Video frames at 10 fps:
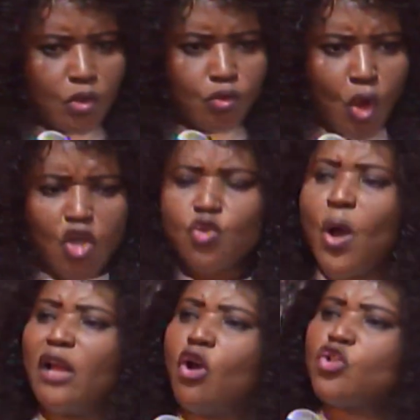Those who
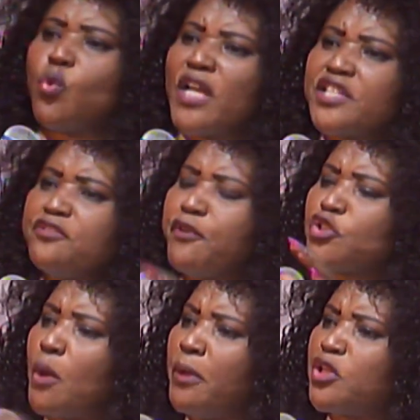are not waiting for
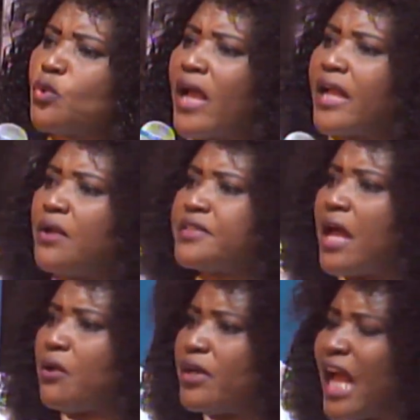somebody to encounter
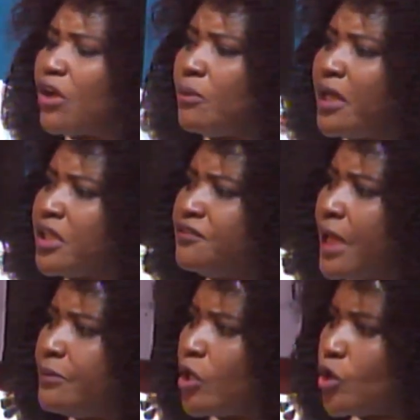God and come and give
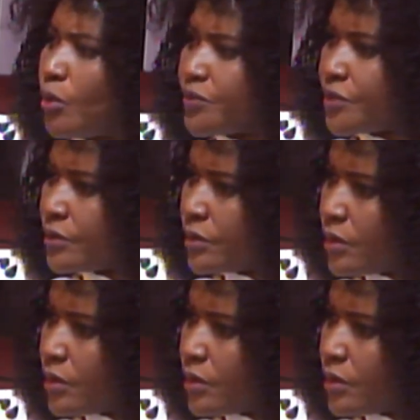them the crumbs.